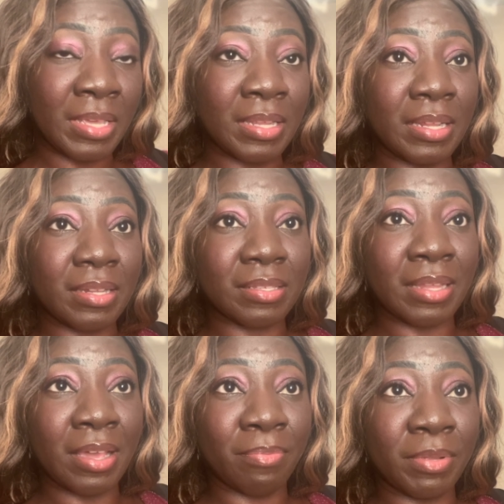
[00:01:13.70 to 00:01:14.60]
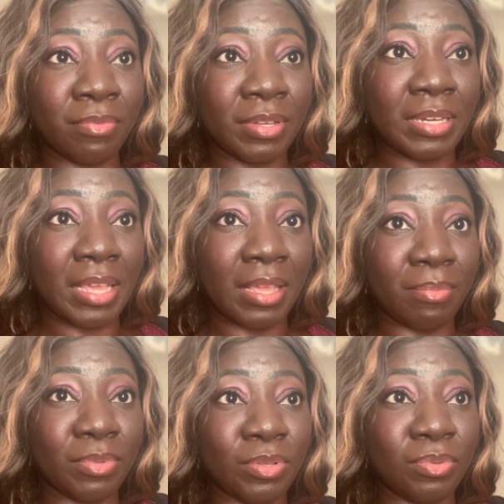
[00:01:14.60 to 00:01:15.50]
that has now been
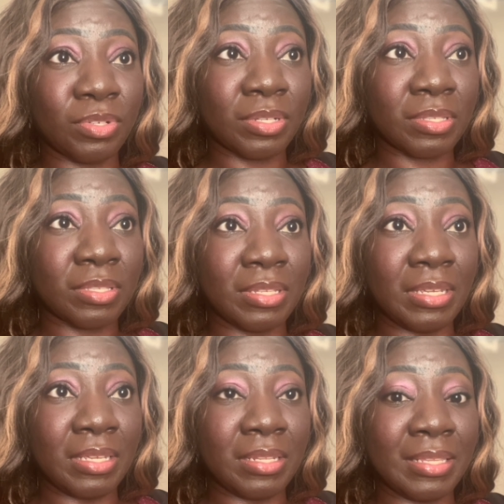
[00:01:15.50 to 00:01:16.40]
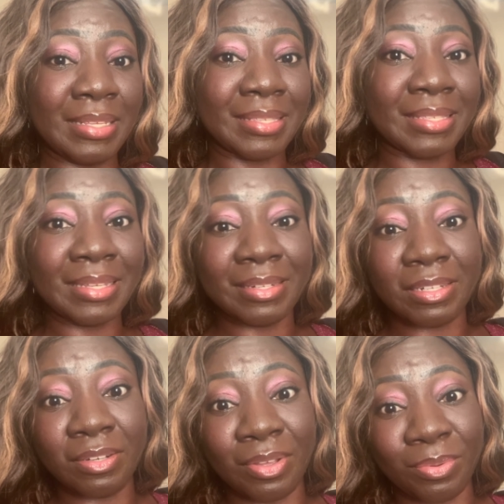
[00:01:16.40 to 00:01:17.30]
renamed to just the, the scent
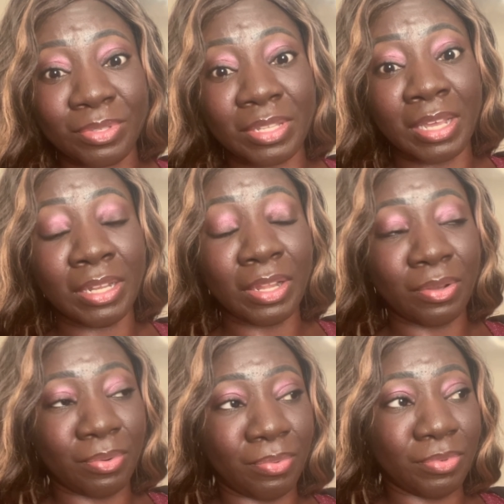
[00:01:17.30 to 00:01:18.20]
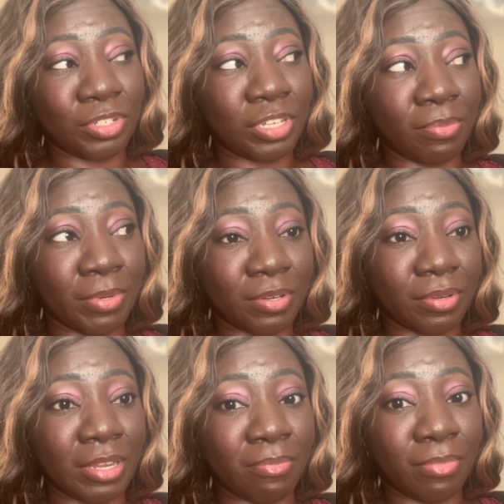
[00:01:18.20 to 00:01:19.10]
notes alone, shea butter,
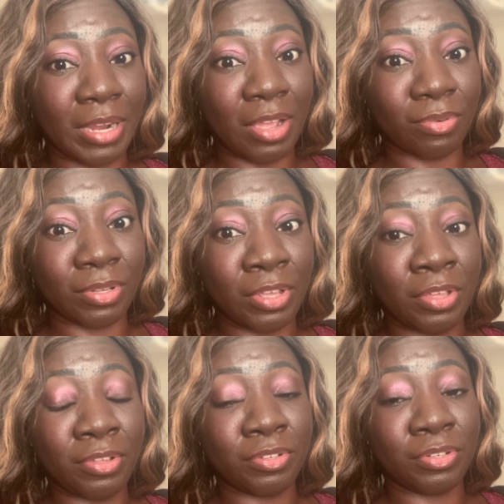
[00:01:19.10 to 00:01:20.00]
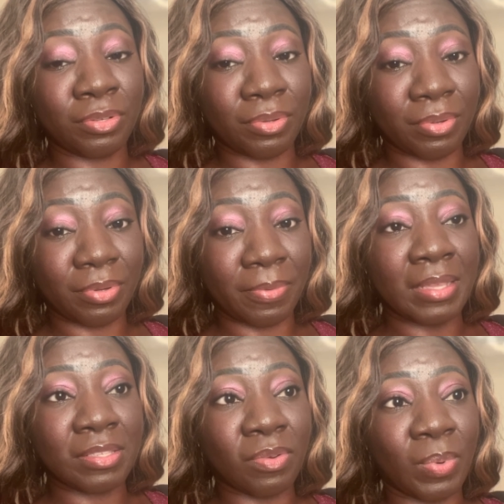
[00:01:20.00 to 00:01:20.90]
and brown sugar.
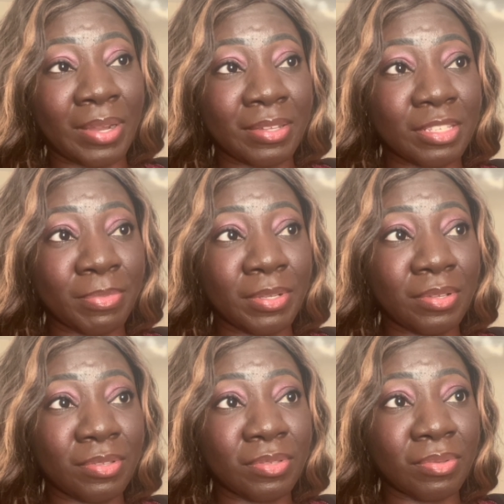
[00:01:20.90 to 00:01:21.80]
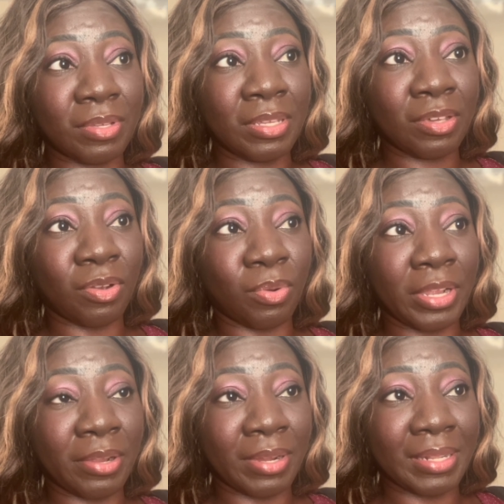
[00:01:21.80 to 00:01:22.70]
And so while it smells
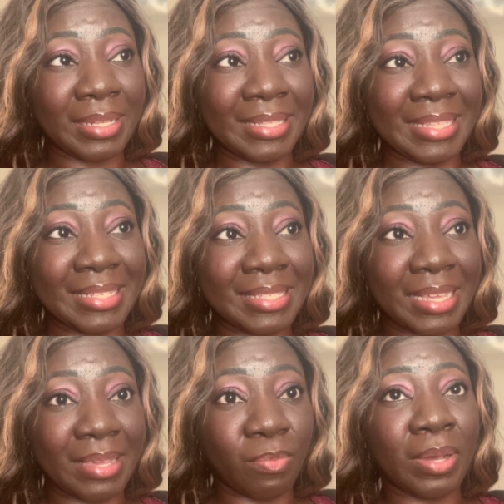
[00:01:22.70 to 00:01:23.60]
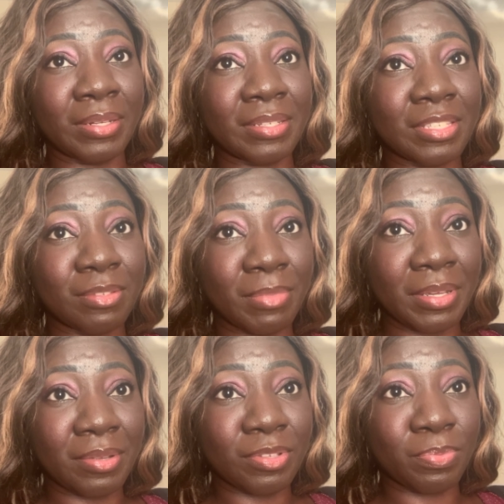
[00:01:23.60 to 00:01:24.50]
incoherently the same, while it
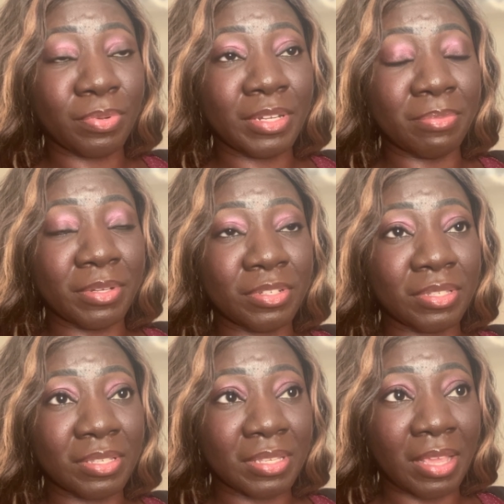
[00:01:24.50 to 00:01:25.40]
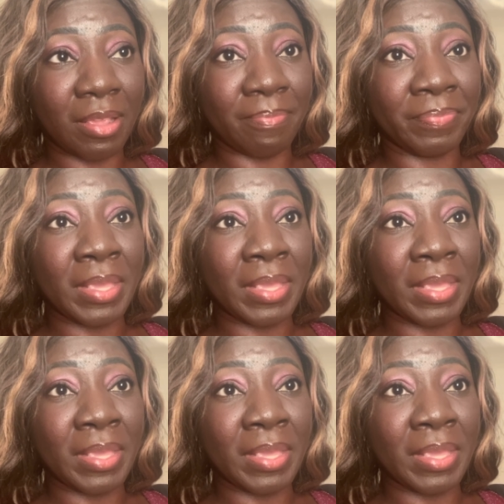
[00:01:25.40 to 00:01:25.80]
smells pretty much the same,